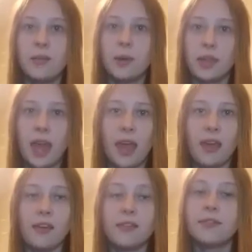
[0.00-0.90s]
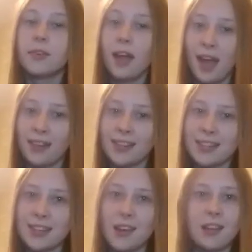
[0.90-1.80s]
with A for
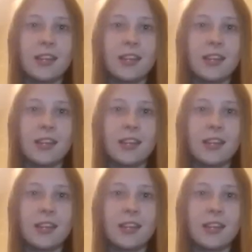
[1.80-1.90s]
Allison on